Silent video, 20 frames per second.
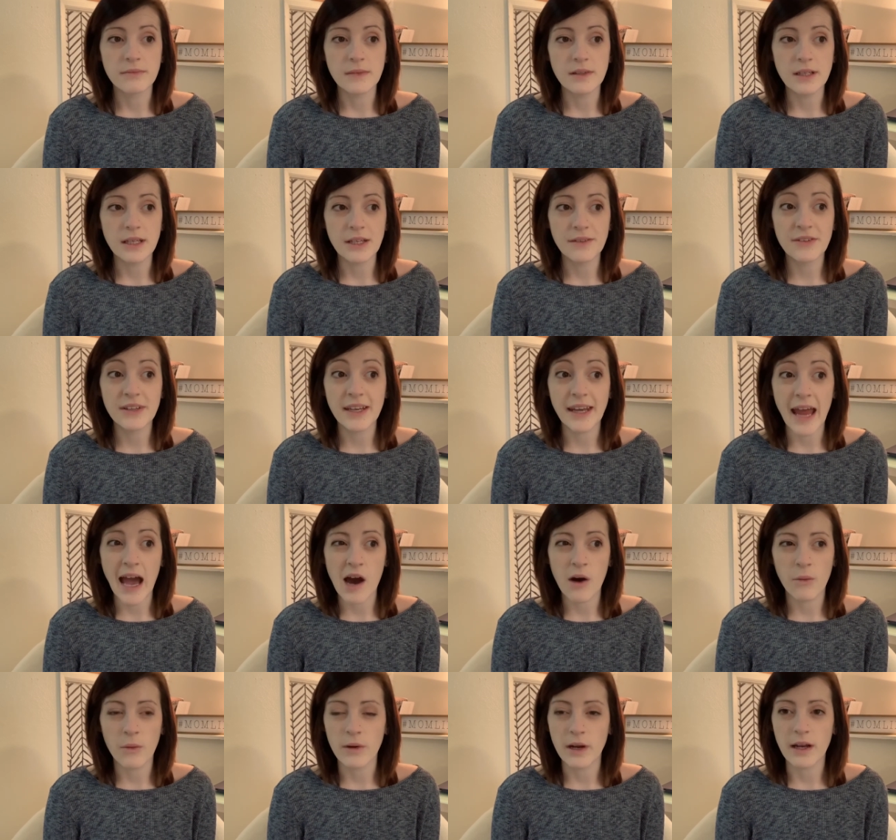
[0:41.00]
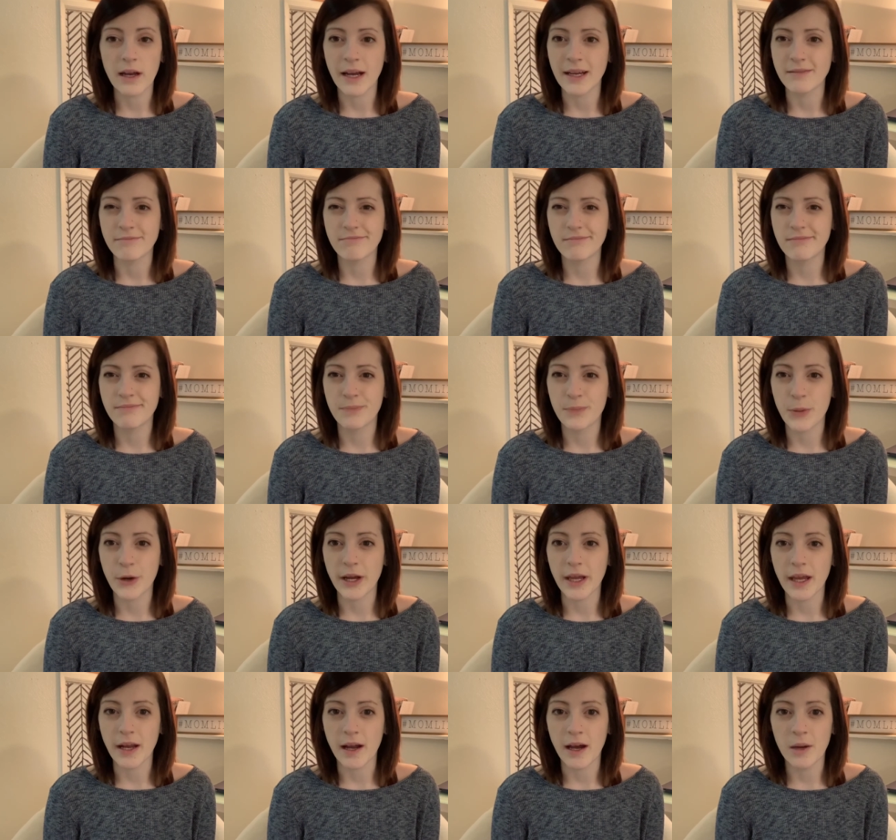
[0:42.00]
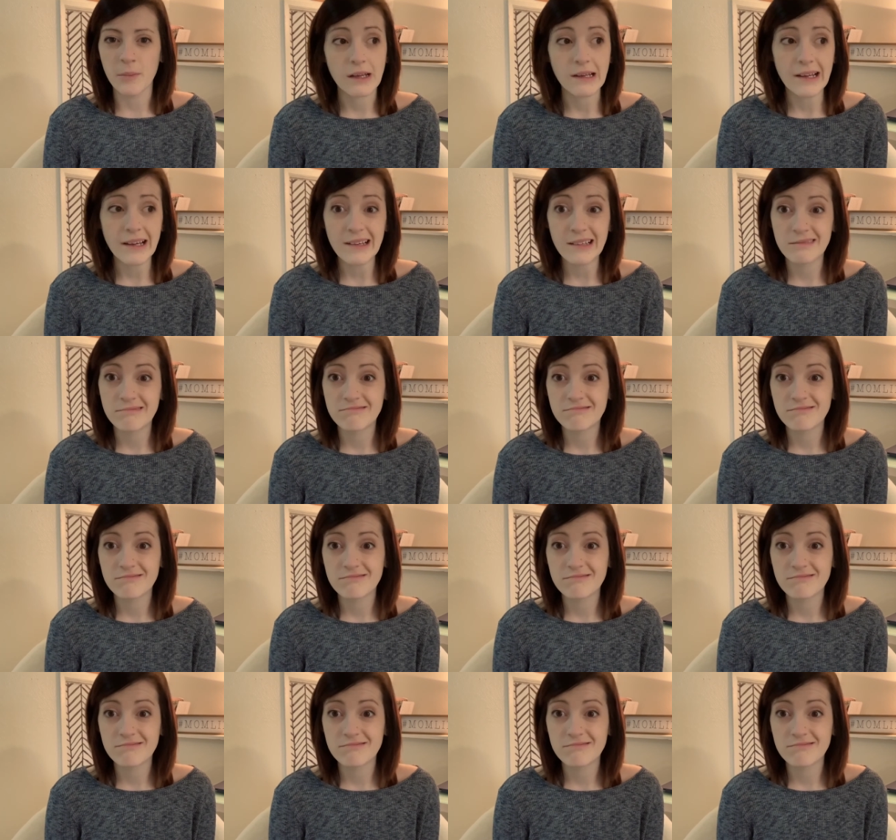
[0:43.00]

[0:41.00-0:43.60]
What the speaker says: Even now when I bring it up, yeah,